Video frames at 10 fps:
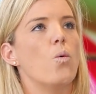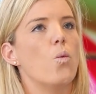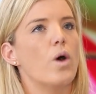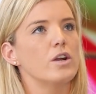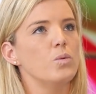
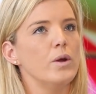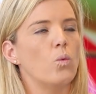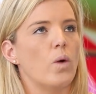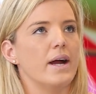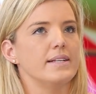What
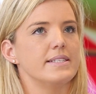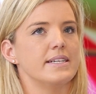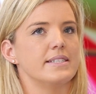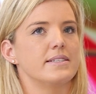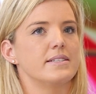we want
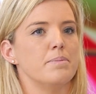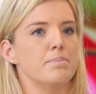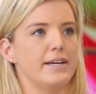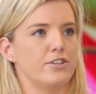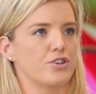is a
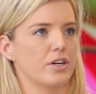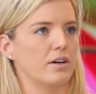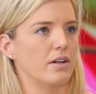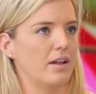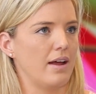
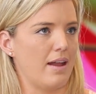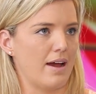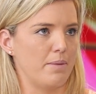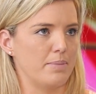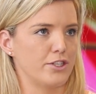symmetrical
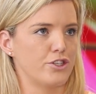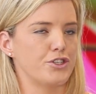alignment.